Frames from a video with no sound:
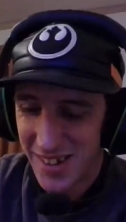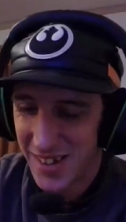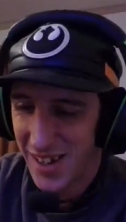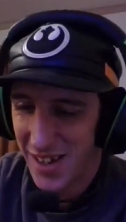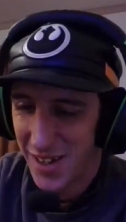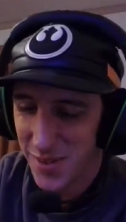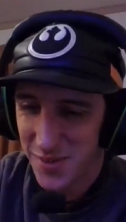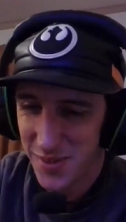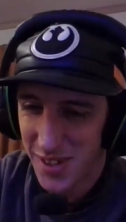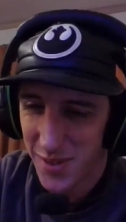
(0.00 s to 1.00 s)
Yeah,
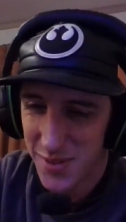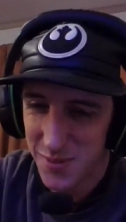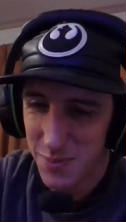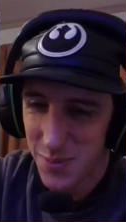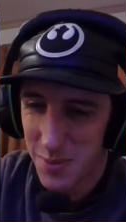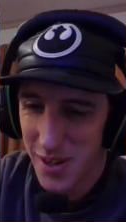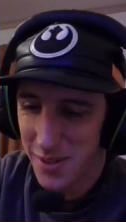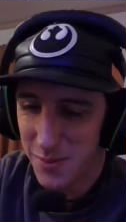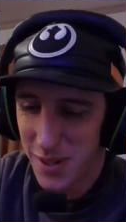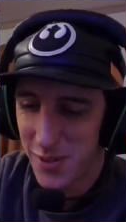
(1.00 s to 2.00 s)
that was pretty bad,
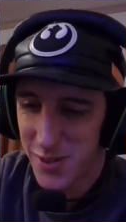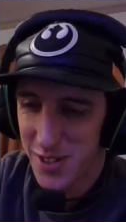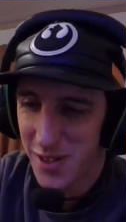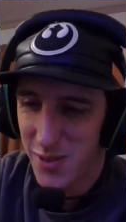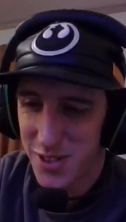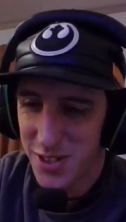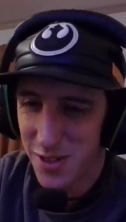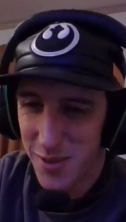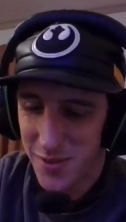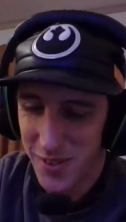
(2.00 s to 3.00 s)
but it was so
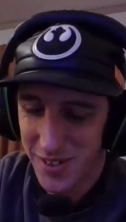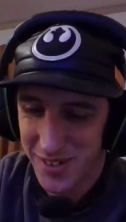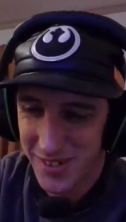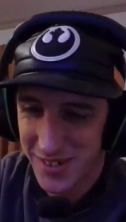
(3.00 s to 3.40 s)
much fun.